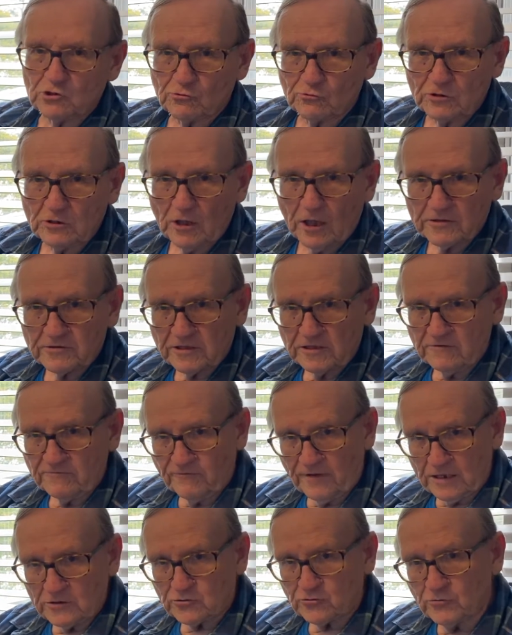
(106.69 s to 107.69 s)
reluctant
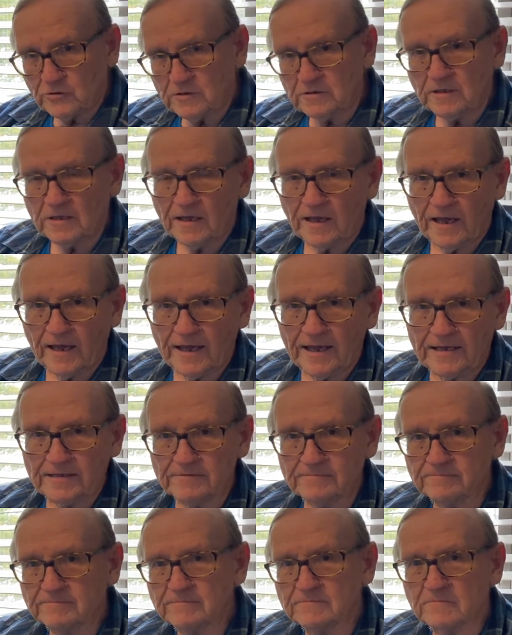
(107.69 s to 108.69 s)
veteran,
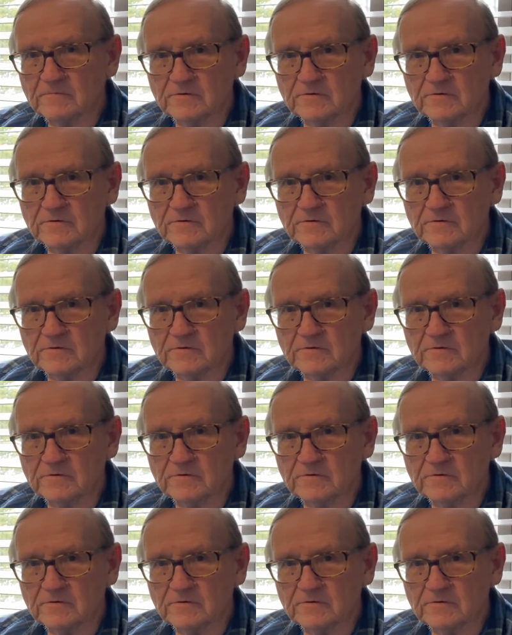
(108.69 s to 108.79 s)
and